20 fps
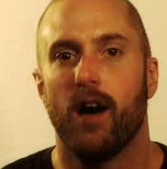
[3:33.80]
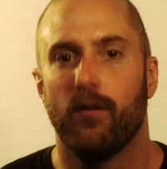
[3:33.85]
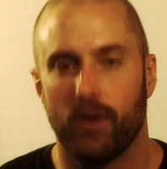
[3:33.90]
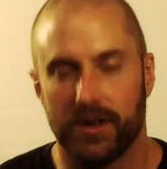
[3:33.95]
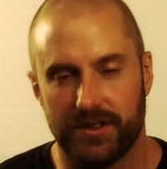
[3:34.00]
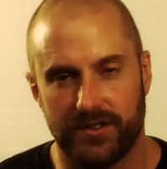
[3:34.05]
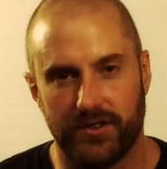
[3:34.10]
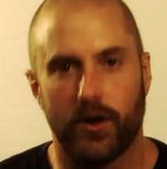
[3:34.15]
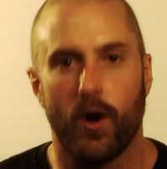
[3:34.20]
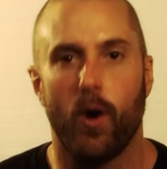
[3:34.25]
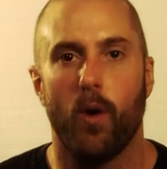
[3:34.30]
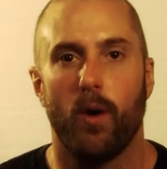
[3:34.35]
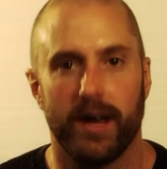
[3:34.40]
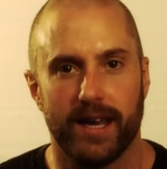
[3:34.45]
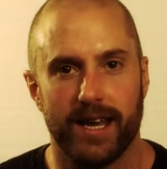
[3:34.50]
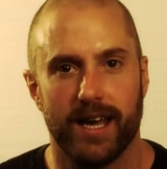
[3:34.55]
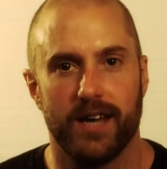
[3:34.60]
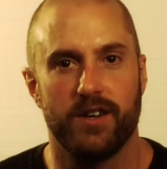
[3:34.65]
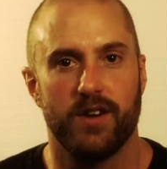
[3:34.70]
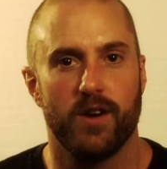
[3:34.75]
of what's
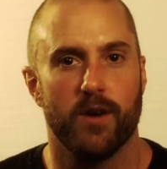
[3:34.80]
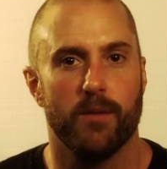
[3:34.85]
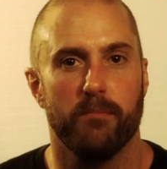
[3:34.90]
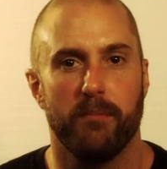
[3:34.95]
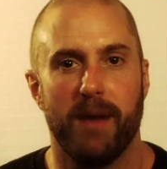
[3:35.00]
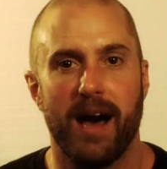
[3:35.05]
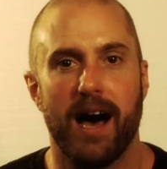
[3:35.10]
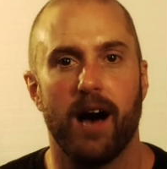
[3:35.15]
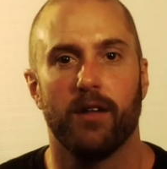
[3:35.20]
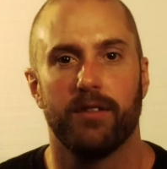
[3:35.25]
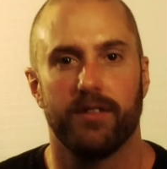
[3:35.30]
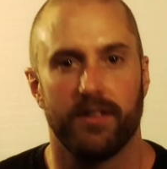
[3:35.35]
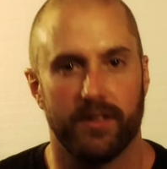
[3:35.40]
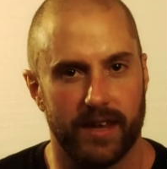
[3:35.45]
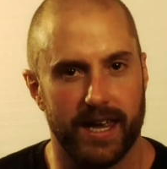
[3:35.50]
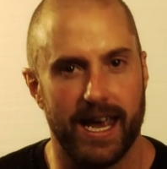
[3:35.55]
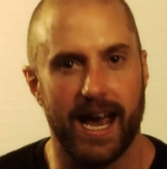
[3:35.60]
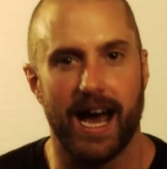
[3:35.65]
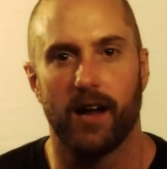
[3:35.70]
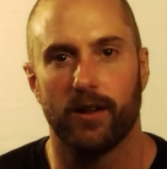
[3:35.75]
going into your mouth and
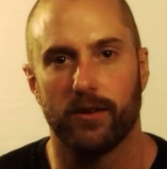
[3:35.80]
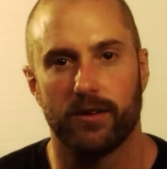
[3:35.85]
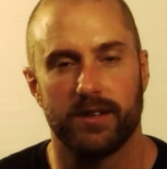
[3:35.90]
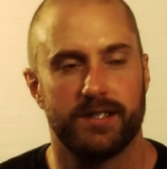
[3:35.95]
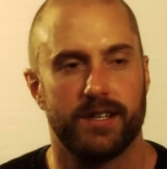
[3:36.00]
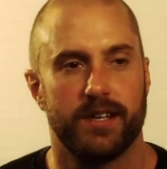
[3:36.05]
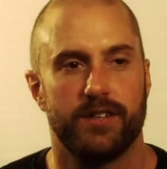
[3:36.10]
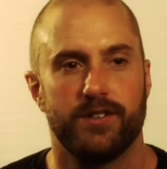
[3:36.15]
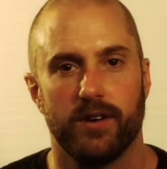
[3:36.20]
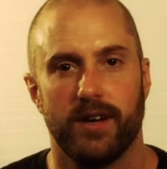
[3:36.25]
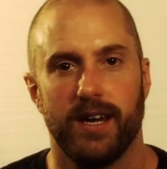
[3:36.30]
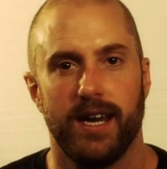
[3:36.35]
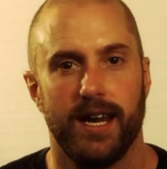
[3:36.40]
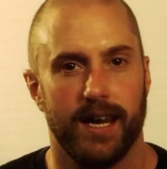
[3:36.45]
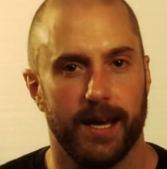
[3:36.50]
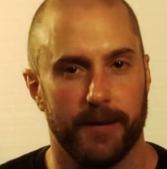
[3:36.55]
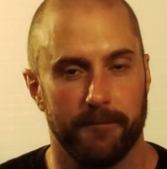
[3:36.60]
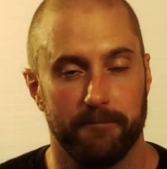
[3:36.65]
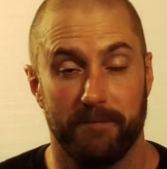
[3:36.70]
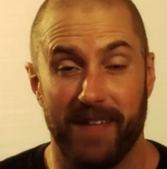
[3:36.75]
the calories that you're
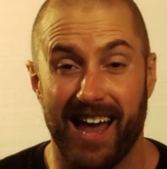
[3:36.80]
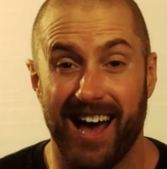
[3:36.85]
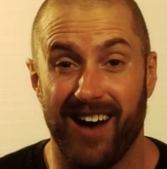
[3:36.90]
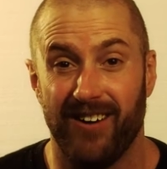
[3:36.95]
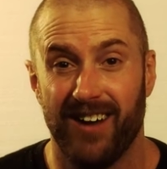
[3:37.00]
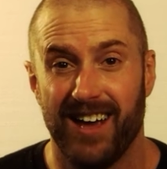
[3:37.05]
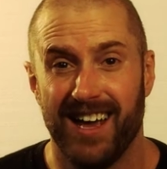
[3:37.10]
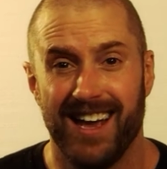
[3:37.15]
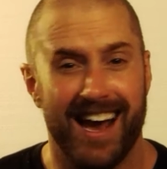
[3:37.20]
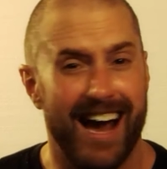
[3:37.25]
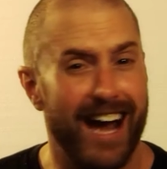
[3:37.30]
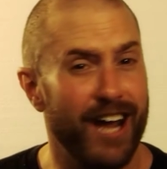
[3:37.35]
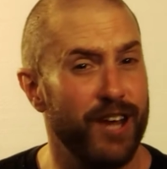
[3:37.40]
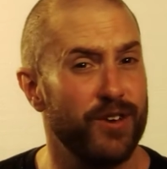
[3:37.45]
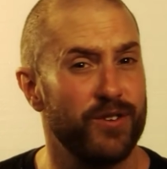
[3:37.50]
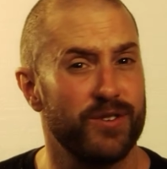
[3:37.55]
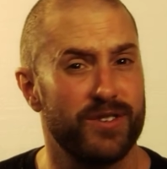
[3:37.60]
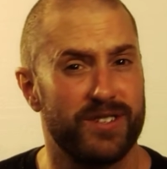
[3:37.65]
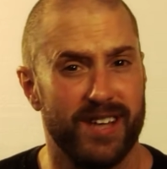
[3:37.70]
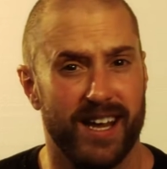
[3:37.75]
eating. Now, I
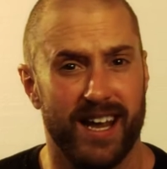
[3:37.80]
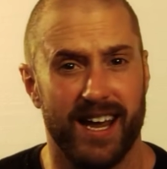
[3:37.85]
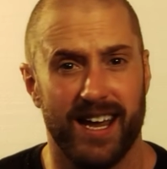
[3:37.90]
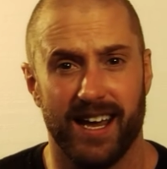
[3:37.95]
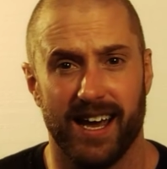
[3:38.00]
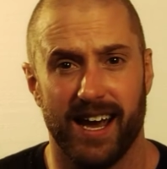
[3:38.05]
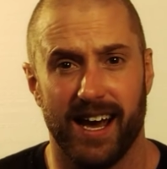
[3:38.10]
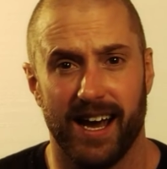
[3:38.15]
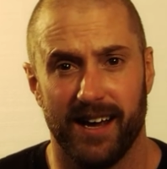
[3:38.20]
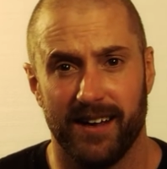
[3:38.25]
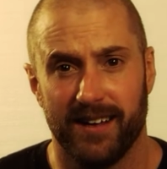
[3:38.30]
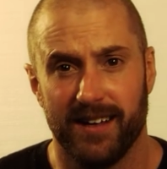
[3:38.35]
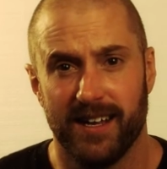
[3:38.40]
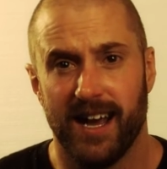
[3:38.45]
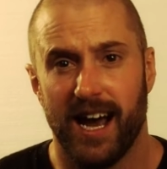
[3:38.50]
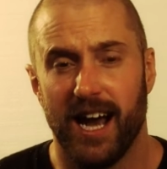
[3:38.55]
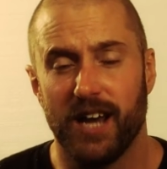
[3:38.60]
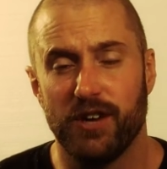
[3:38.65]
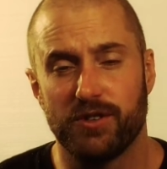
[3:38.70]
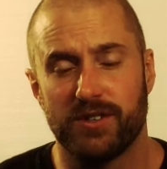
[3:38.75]
used
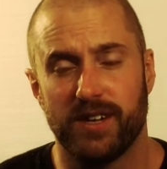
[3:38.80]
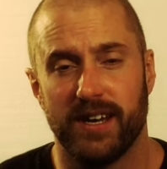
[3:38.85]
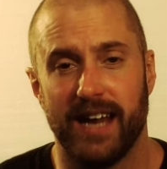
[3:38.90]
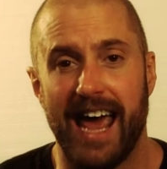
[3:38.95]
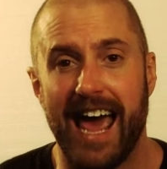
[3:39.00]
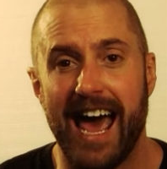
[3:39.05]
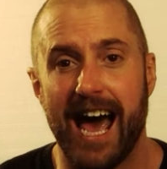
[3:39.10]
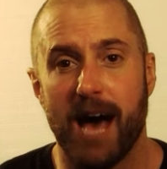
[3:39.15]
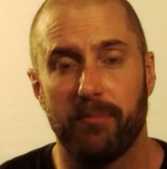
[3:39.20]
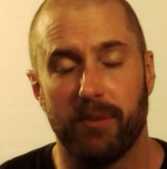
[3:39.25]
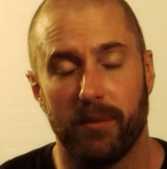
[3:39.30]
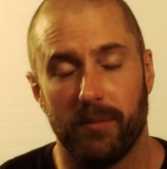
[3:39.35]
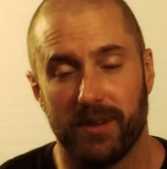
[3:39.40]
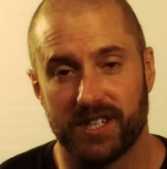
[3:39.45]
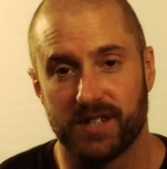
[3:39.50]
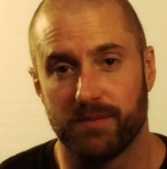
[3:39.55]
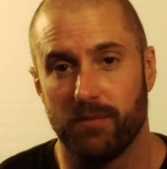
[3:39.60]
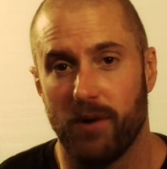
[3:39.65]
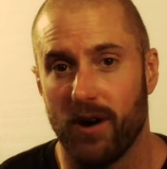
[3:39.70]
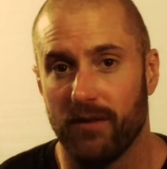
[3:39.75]
an app on my
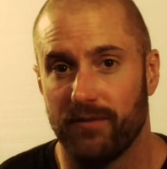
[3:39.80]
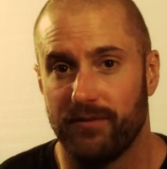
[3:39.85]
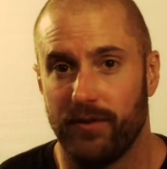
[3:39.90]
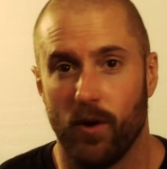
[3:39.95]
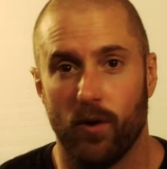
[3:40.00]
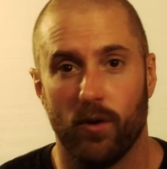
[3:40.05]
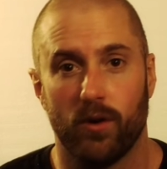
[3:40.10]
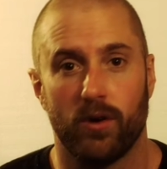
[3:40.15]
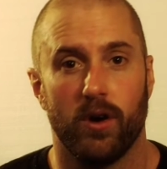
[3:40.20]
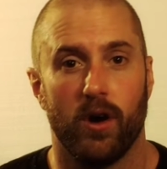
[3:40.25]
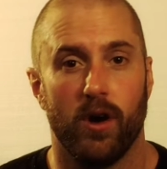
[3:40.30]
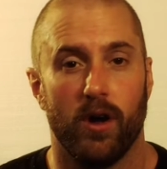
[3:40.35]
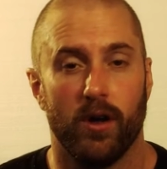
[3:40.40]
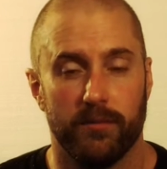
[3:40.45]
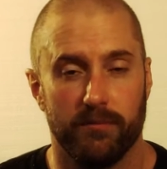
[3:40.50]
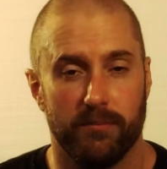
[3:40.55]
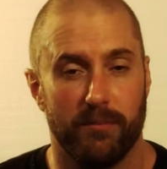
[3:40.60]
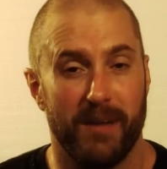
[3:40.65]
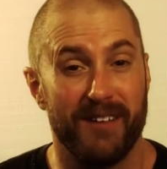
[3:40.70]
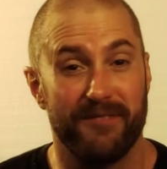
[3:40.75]
smartphone
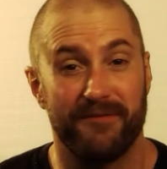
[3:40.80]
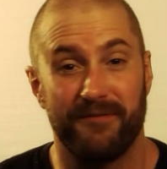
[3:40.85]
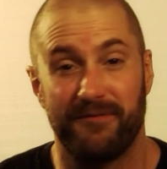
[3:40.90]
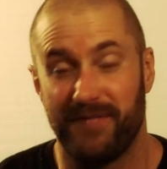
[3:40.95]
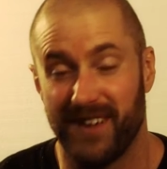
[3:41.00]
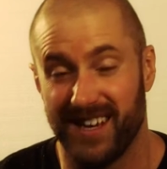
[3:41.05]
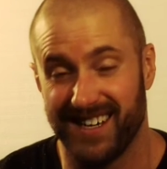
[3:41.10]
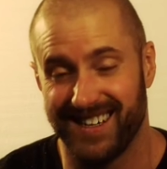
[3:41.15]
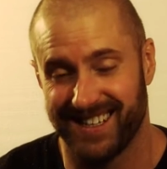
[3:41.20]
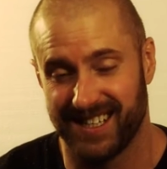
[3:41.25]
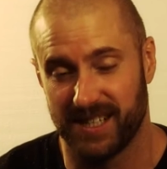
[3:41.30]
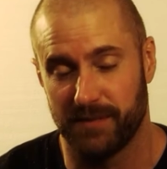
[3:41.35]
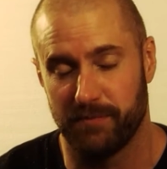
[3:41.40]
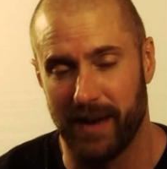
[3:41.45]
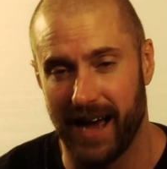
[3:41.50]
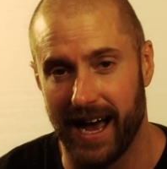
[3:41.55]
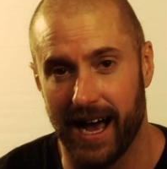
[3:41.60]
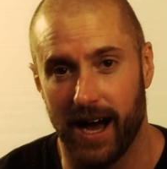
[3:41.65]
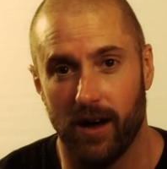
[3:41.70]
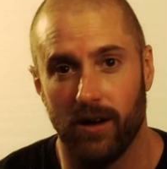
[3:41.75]
called
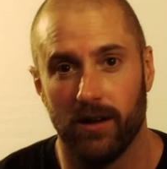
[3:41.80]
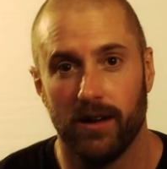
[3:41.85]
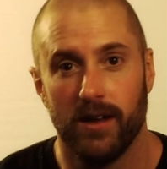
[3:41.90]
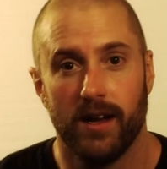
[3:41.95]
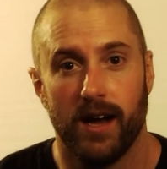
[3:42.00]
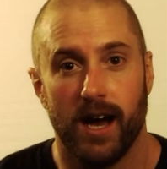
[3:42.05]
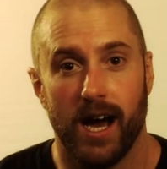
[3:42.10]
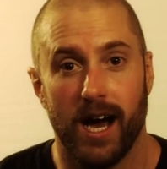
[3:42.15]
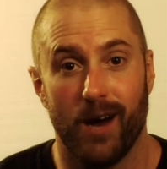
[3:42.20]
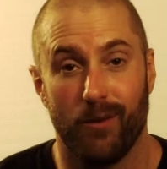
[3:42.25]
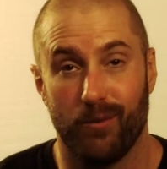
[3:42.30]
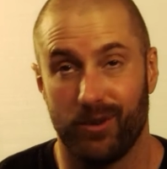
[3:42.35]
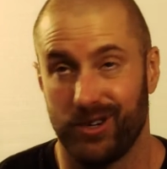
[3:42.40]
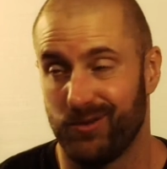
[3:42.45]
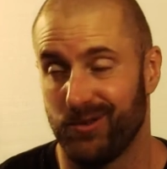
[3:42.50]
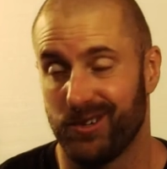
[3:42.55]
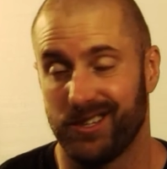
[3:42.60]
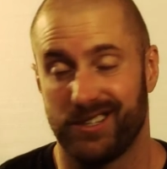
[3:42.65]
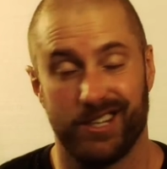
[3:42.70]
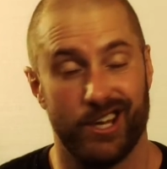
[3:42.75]
MyFitnessPal,
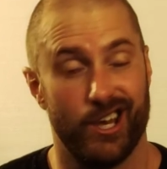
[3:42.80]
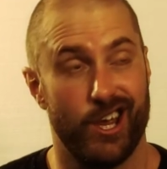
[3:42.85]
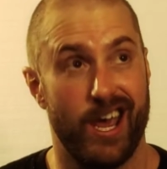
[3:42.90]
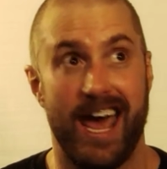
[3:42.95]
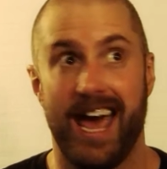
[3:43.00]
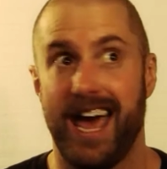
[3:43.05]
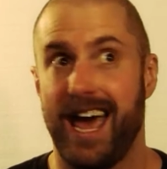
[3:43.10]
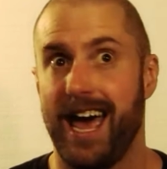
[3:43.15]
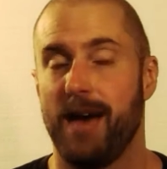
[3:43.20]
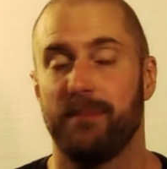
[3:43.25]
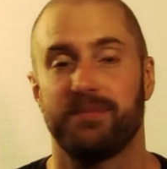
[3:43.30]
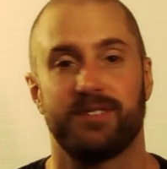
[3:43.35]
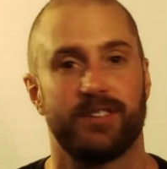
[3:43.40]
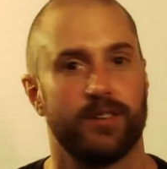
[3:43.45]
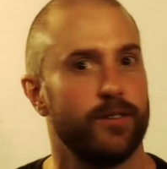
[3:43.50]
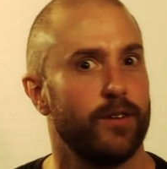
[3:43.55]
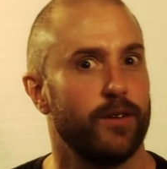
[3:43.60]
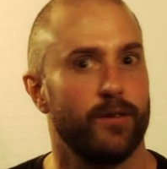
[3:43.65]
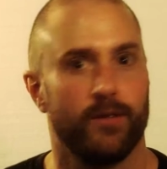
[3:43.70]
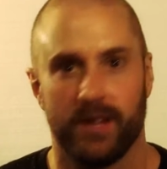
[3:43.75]
which was
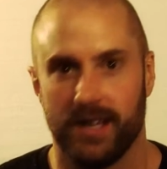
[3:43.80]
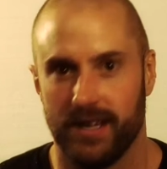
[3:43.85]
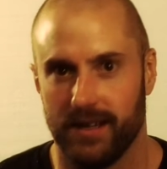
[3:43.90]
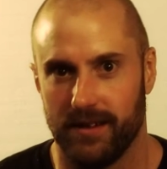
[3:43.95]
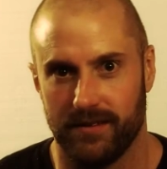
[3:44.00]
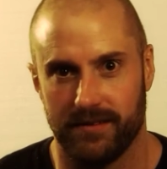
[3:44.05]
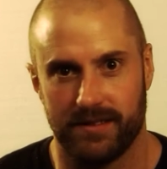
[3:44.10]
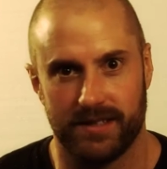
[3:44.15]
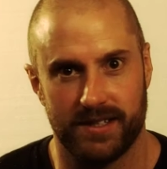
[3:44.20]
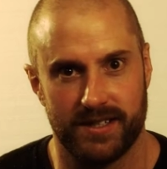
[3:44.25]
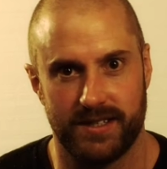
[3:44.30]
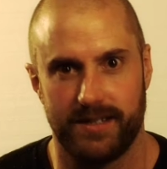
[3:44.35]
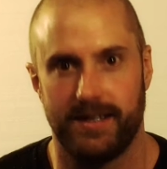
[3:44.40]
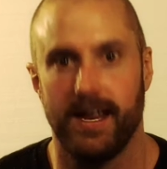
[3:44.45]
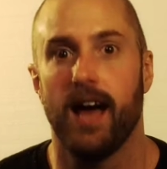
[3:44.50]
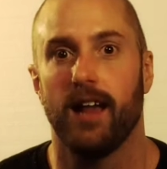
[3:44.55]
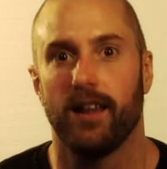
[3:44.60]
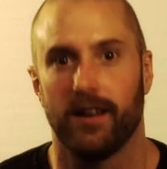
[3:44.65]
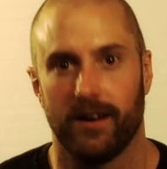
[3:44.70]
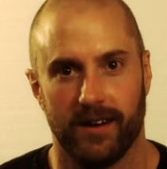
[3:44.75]
absolutely
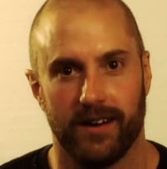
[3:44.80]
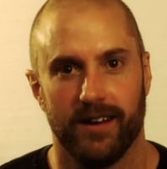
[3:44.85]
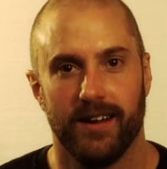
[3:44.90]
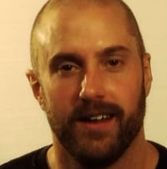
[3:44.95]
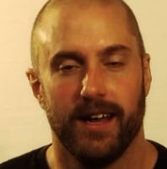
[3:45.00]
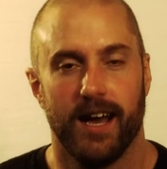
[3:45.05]
stellar.